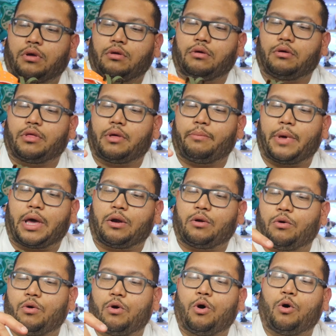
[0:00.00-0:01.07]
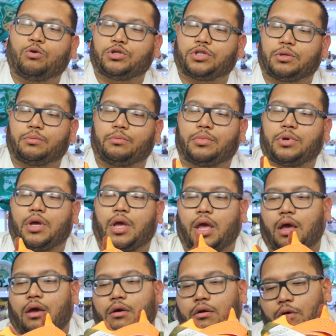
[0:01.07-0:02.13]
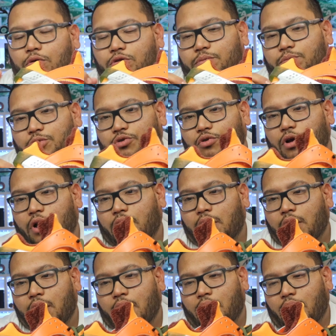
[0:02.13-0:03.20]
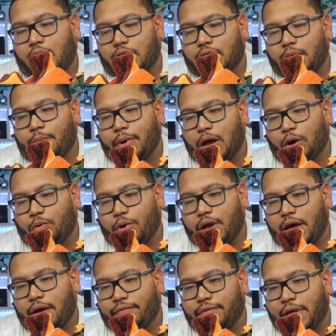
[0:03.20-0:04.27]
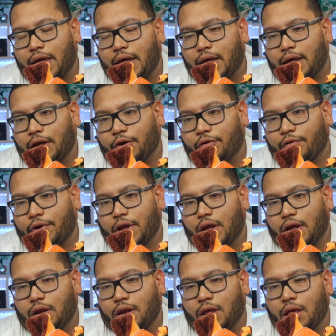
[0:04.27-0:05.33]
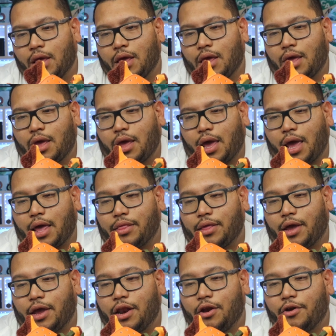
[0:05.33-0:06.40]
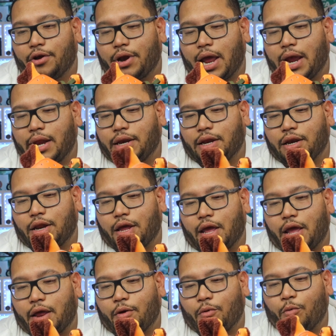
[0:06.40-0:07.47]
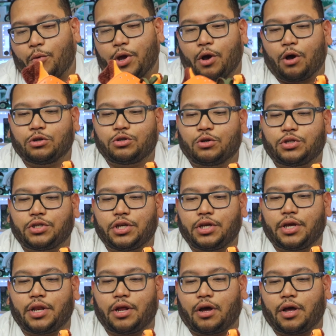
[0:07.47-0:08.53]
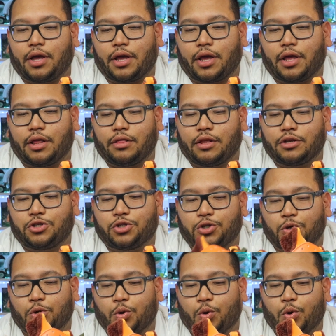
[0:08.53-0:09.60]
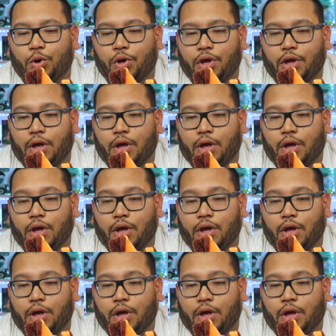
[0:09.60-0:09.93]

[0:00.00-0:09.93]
you know the metal holds him holds him strong on the back we have that green and the inner lining, and we also see it in the shoe.